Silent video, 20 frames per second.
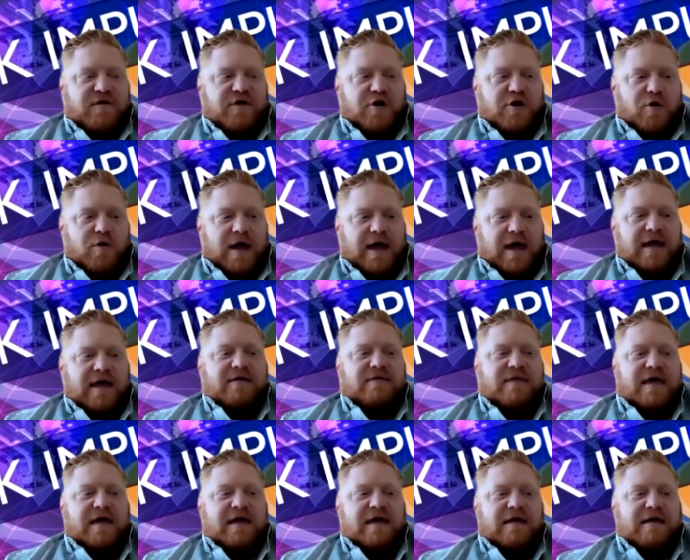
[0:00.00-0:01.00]
you know, hey,
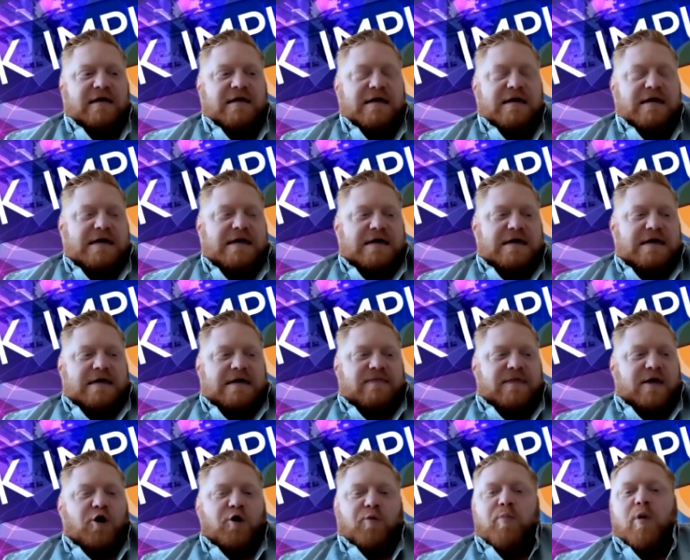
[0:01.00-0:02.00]

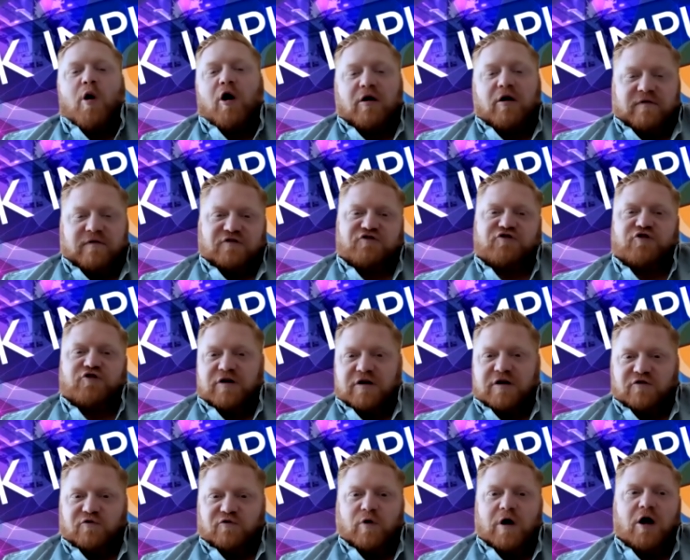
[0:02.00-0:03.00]
they are a part of this journey
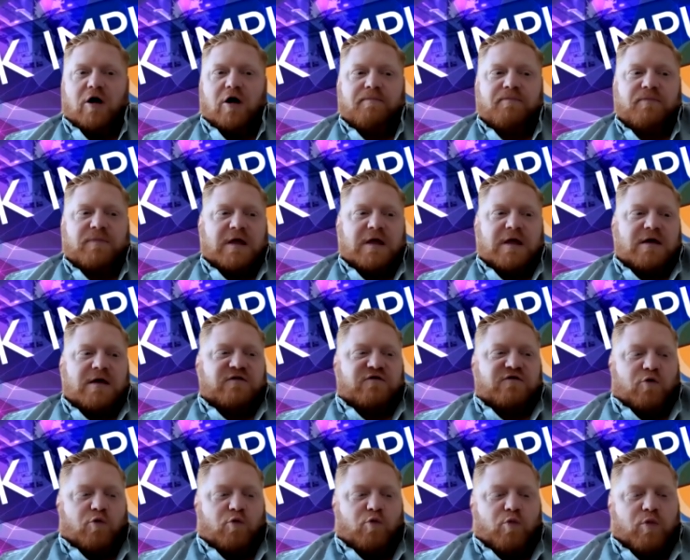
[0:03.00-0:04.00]
as well.
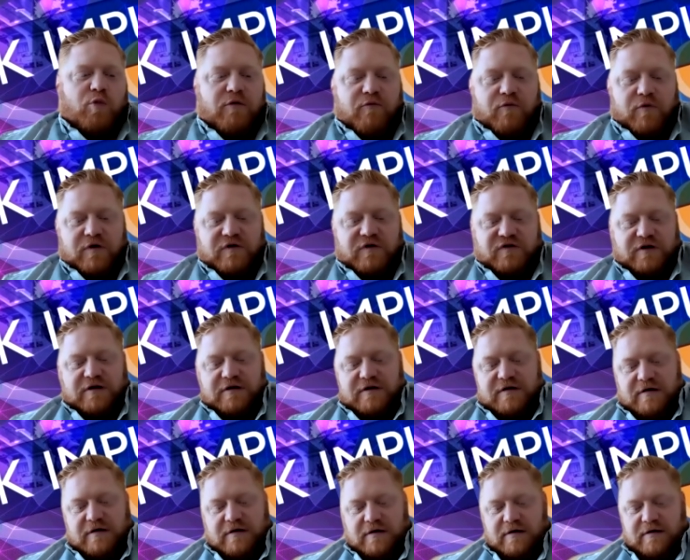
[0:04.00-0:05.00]
So what was
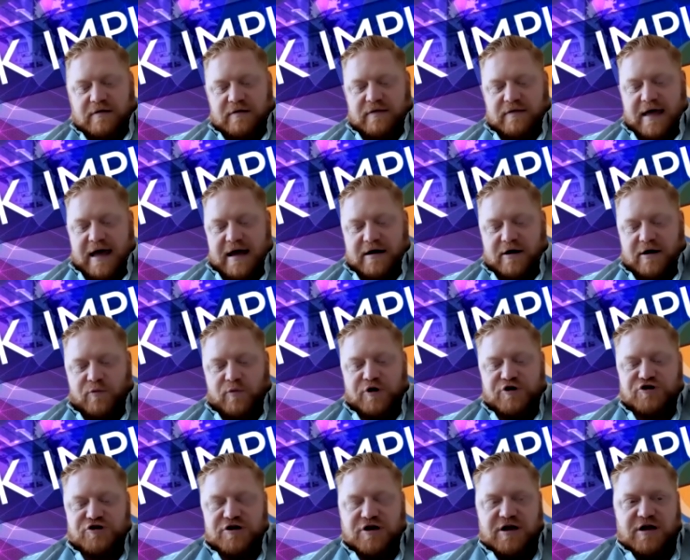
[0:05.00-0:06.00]
it that
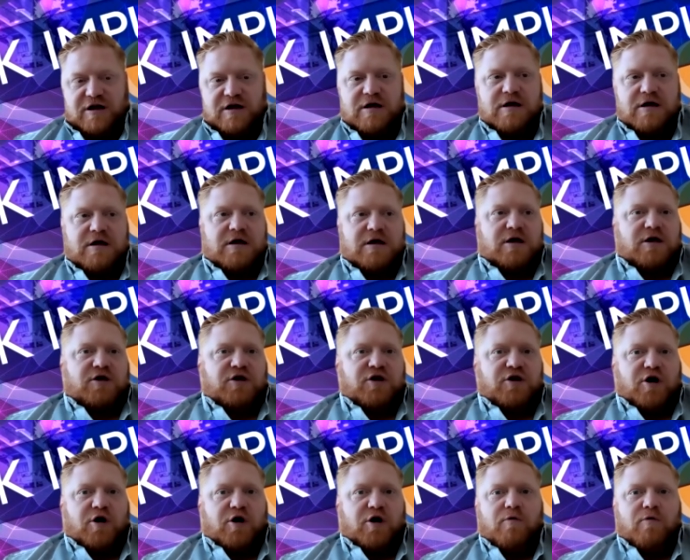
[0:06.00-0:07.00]
originally, you
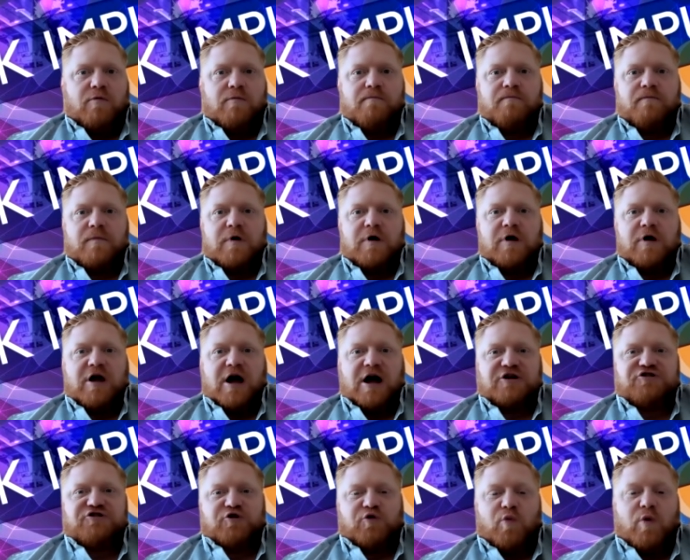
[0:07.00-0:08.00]
know,
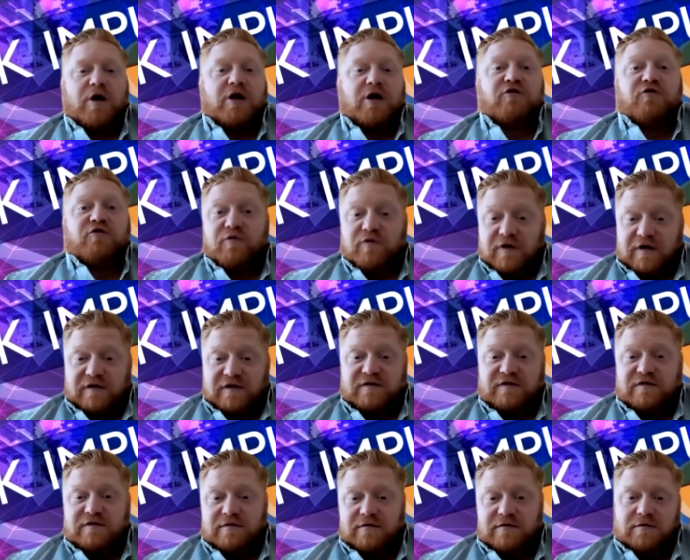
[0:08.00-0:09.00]
got you to want to do
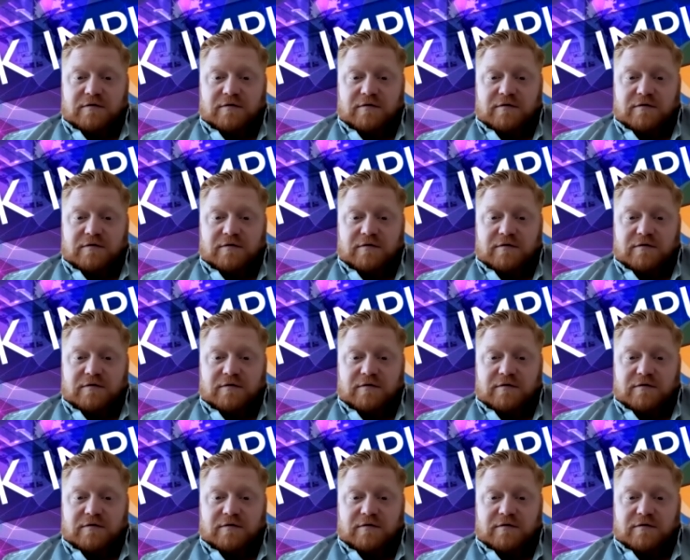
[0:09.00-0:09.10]
this?